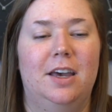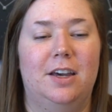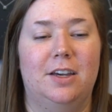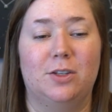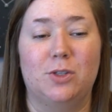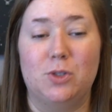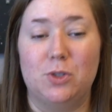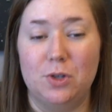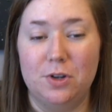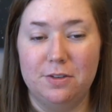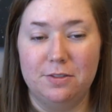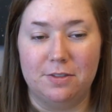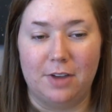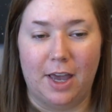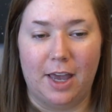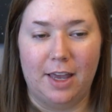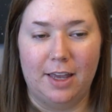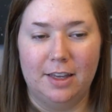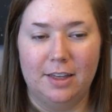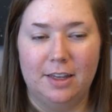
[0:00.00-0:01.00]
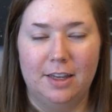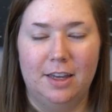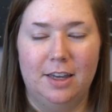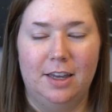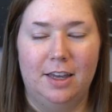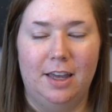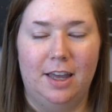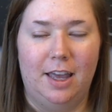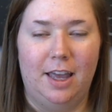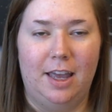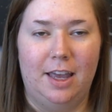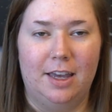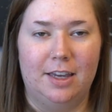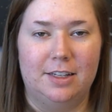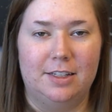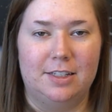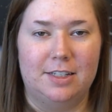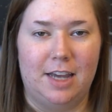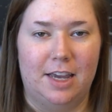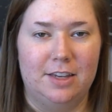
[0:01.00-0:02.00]
a survey
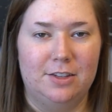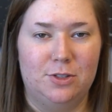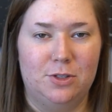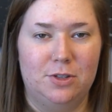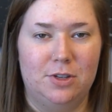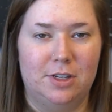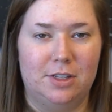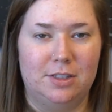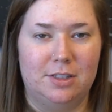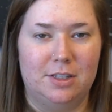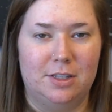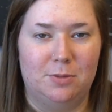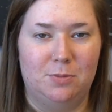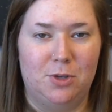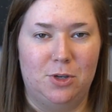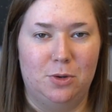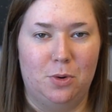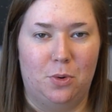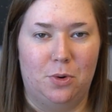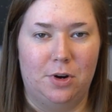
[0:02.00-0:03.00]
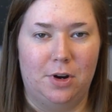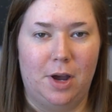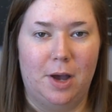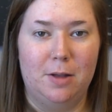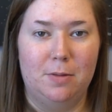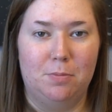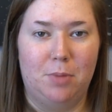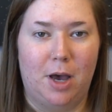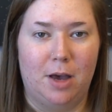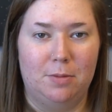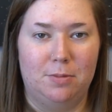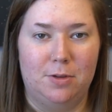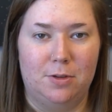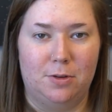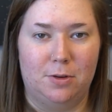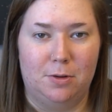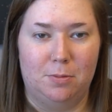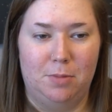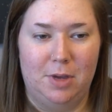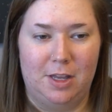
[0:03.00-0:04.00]
and I asked you guys to give me your
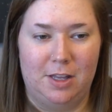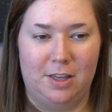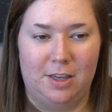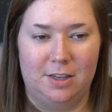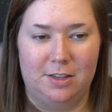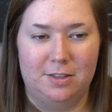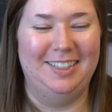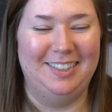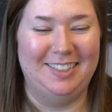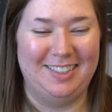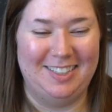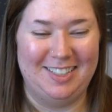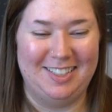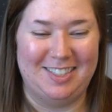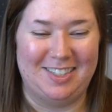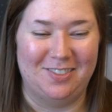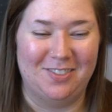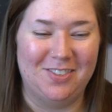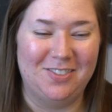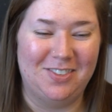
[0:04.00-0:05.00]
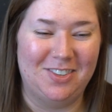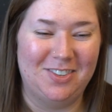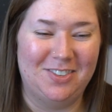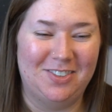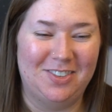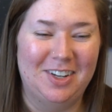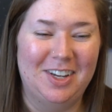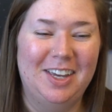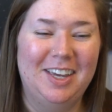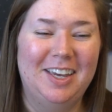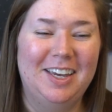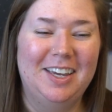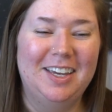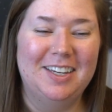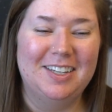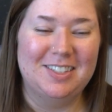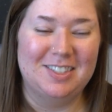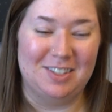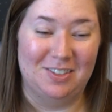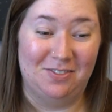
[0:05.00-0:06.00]
unpopular opinion. Some of you
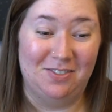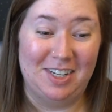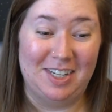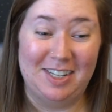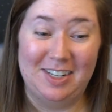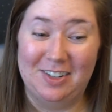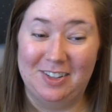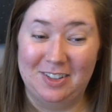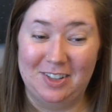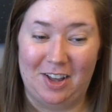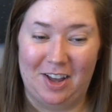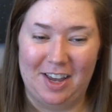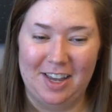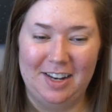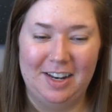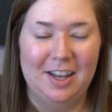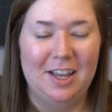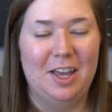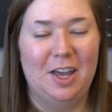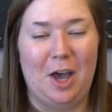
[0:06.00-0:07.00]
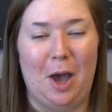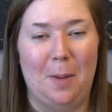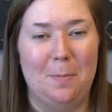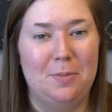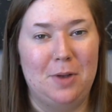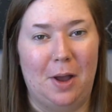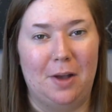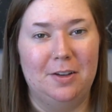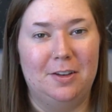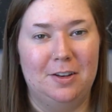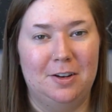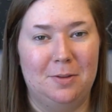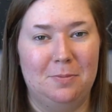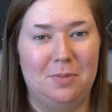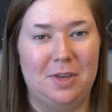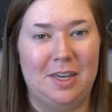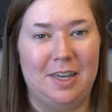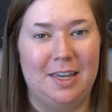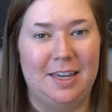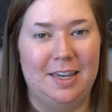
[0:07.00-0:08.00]
submitted a lot. I'm not going to
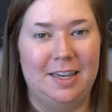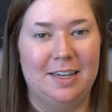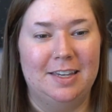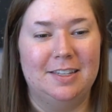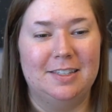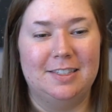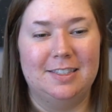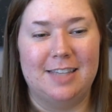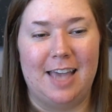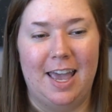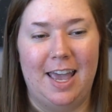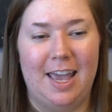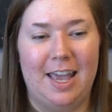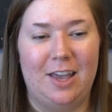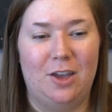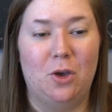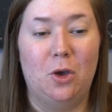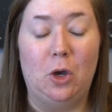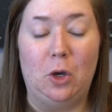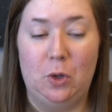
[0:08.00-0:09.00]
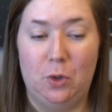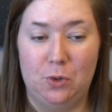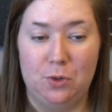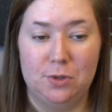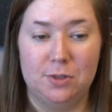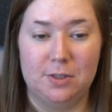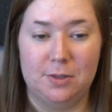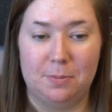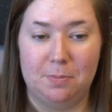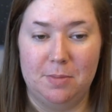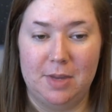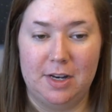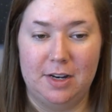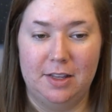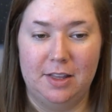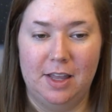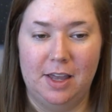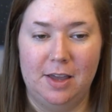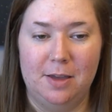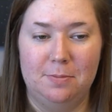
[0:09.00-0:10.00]
be saying who
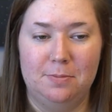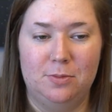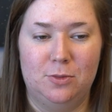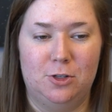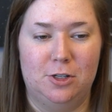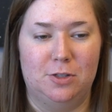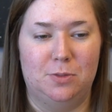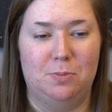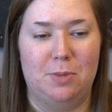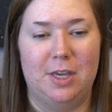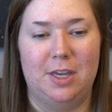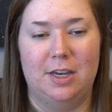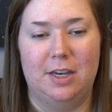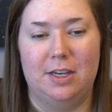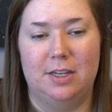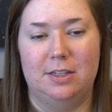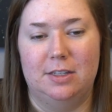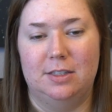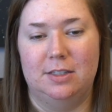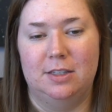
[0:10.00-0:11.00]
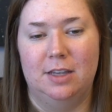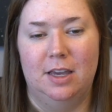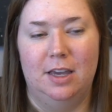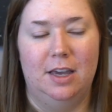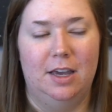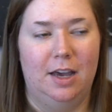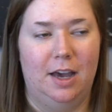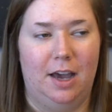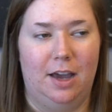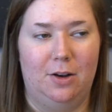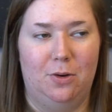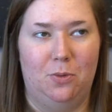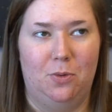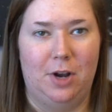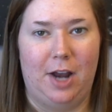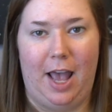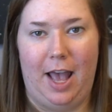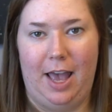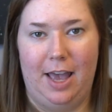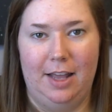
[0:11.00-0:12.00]
submitted them just because I don't
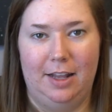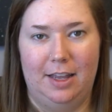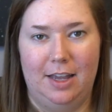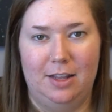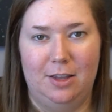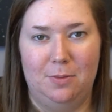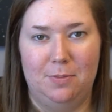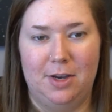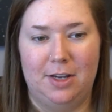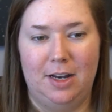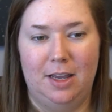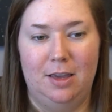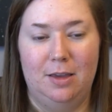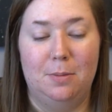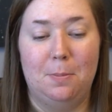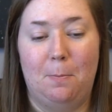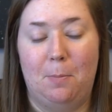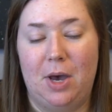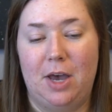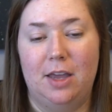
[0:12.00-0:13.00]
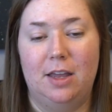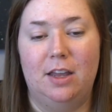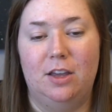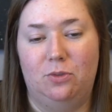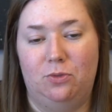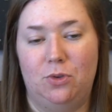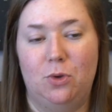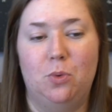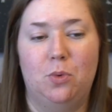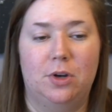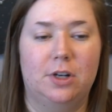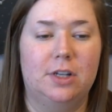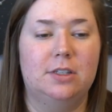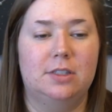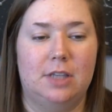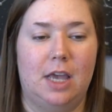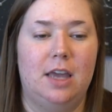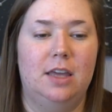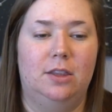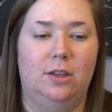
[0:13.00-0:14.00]
want to at anybody, but if you want to
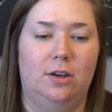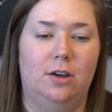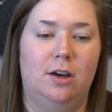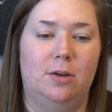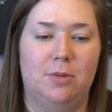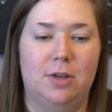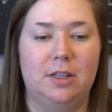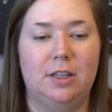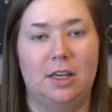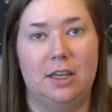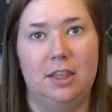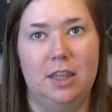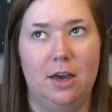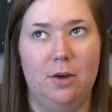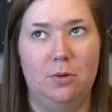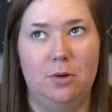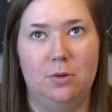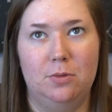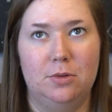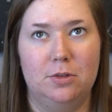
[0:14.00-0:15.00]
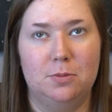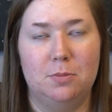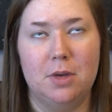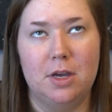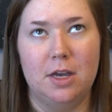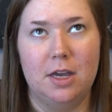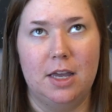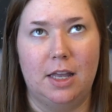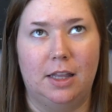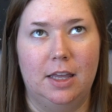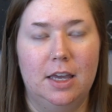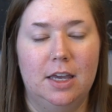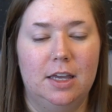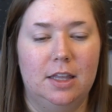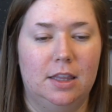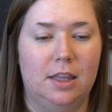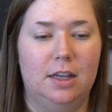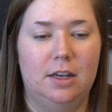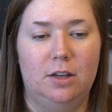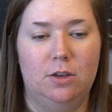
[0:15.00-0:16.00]
say in the comment like that one was mine,
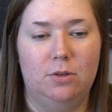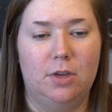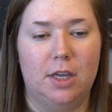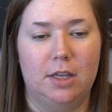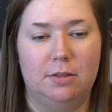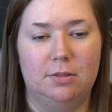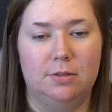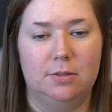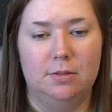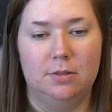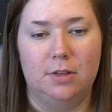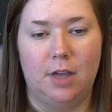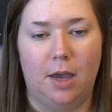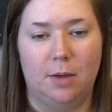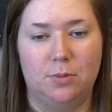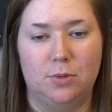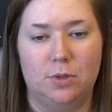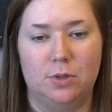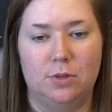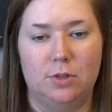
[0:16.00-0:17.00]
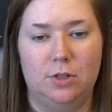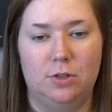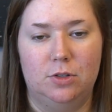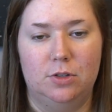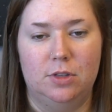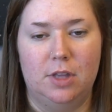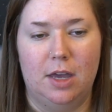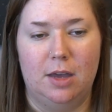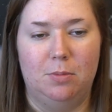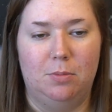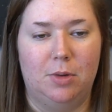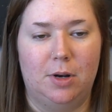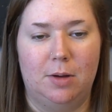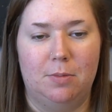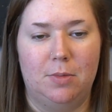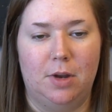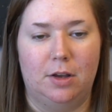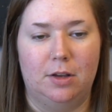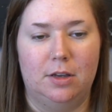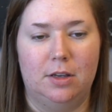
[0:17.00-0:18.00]
then you can absolutely do that, but
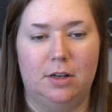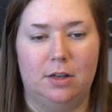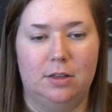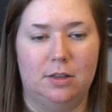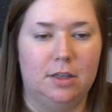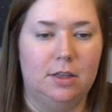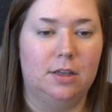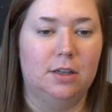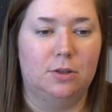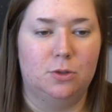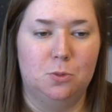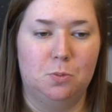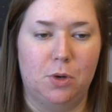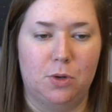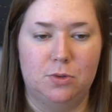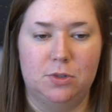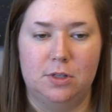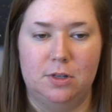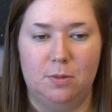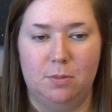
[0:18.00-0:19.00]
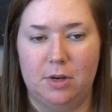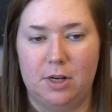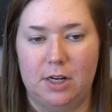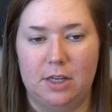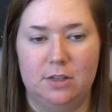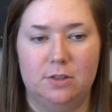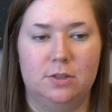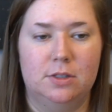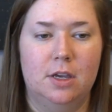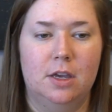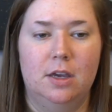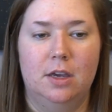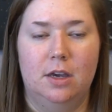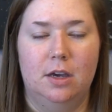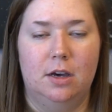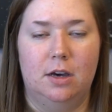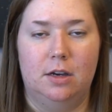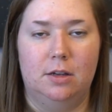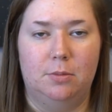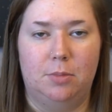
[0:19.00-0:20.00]
I'm not going to like expose anybody's
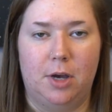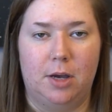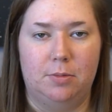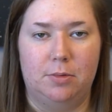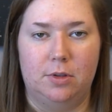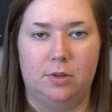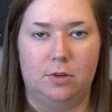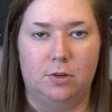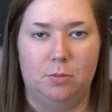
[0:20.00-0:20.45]
unpopular